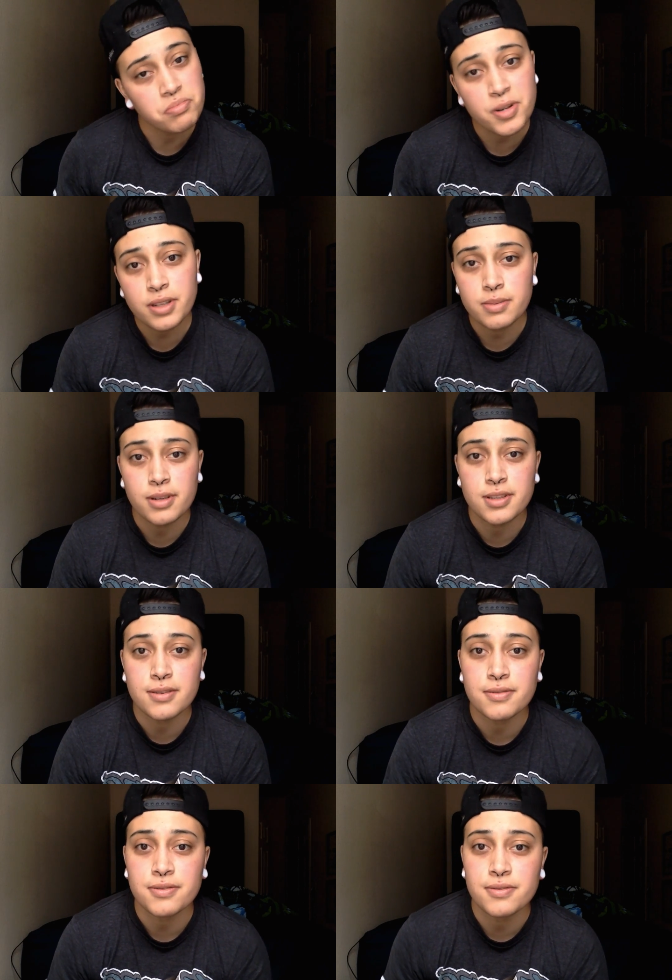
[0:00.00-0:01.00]
pretty
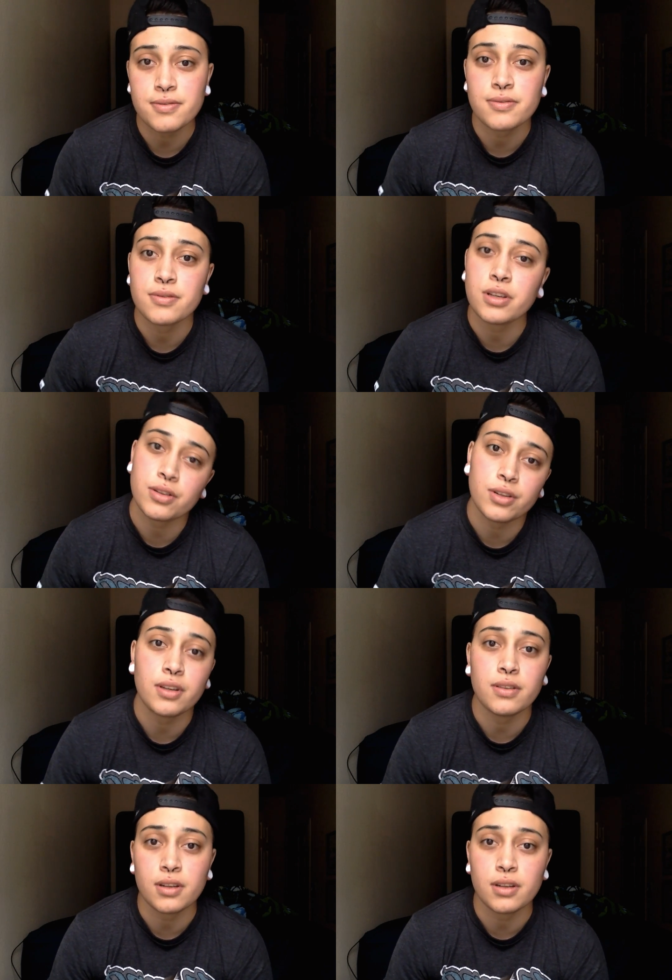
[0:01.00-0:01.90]
expensive, including